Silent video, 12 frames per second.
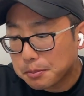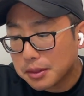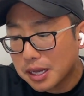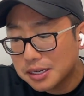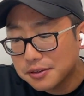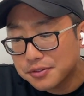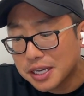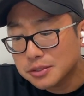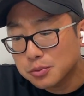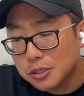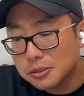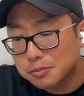And if that's
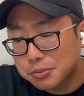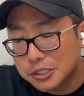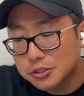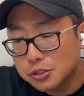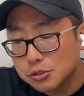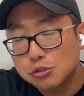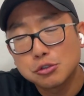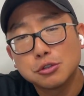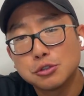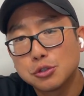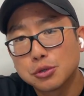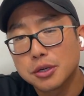what brings you true
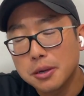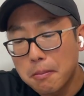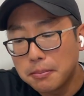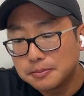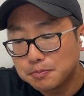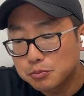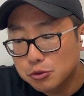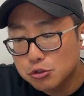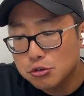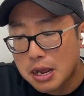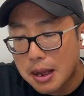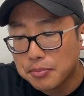joy,
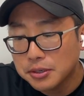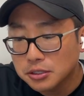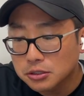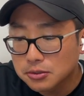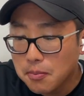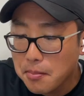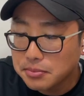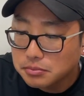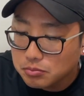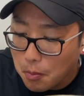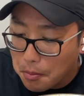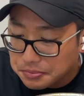true happiness,
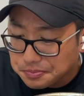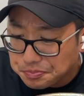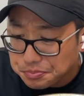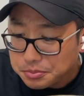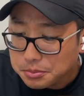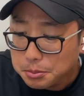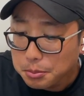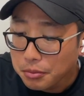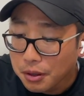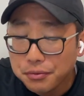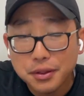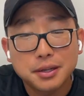
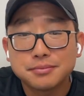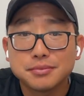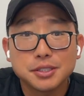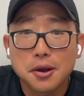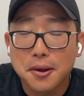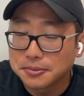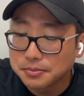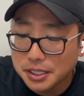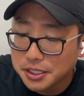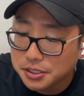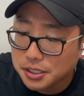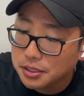then,
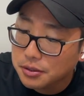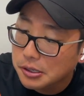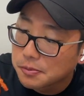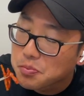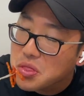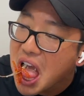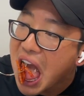each to their own.